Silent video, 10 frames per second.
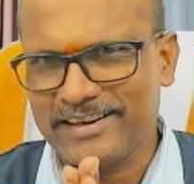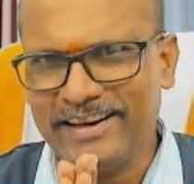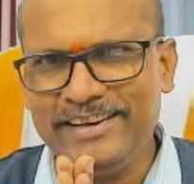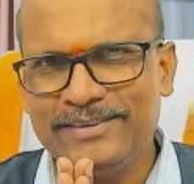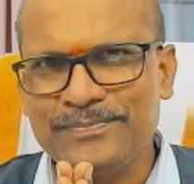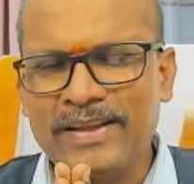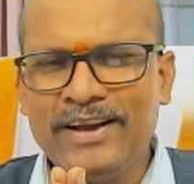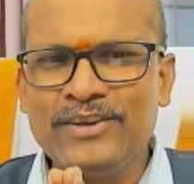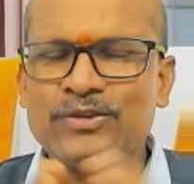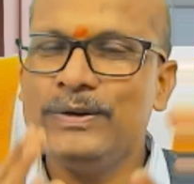right?
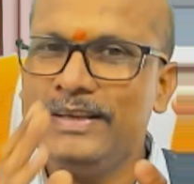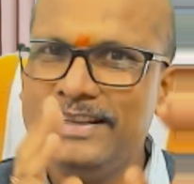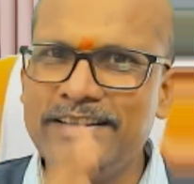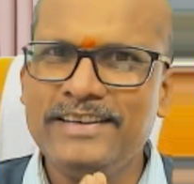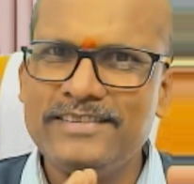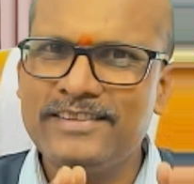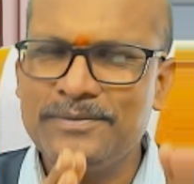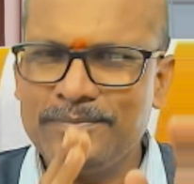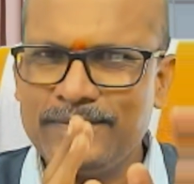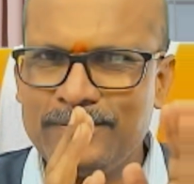So, in this
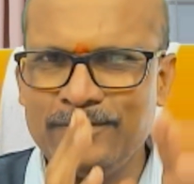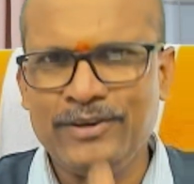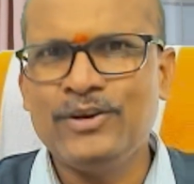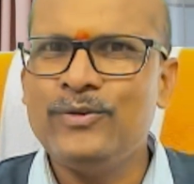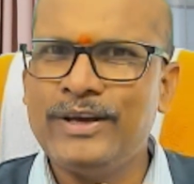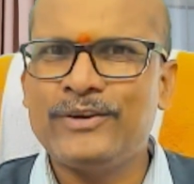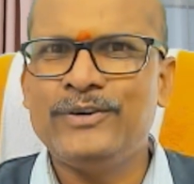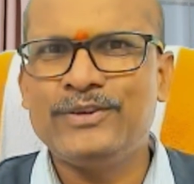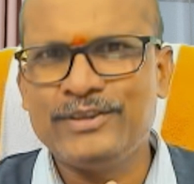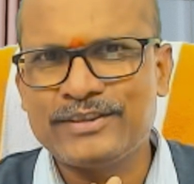video, we are going to
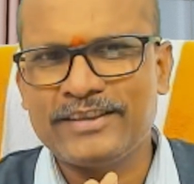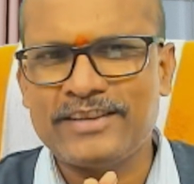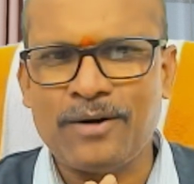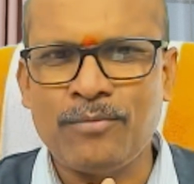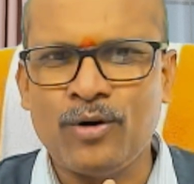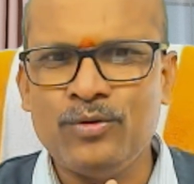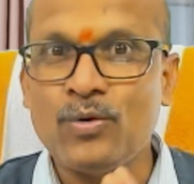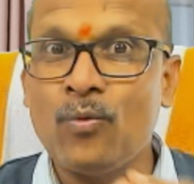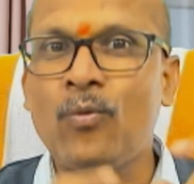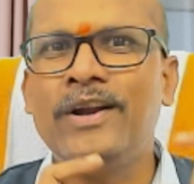discuss about
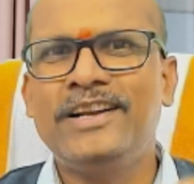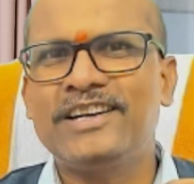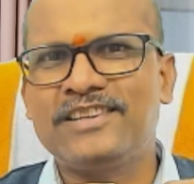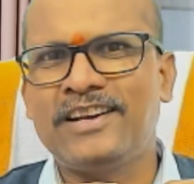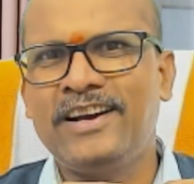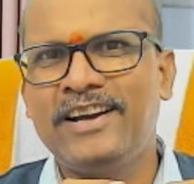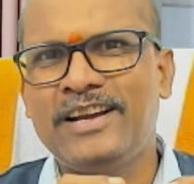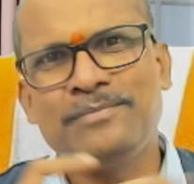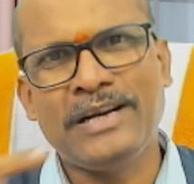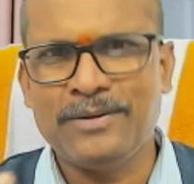one Lakshana and
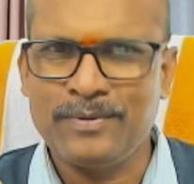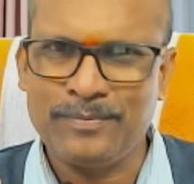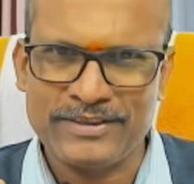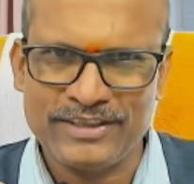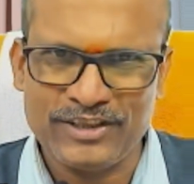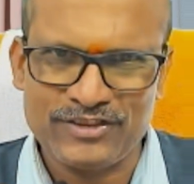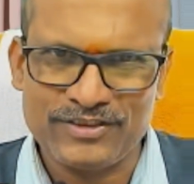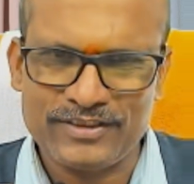multiple presentations.